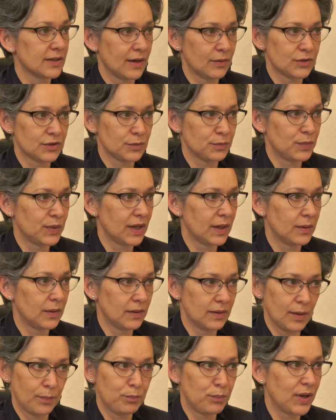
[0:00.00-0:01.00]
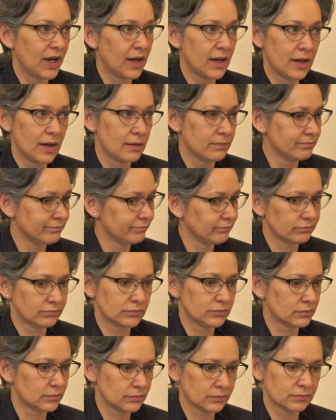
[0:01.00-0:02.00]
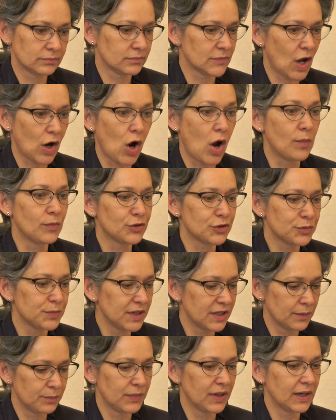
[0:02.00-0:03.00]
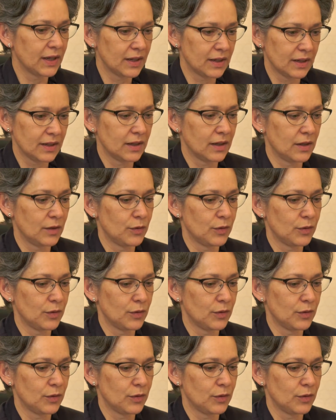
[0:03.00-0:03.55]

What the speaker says: that was a big accomplishment, a big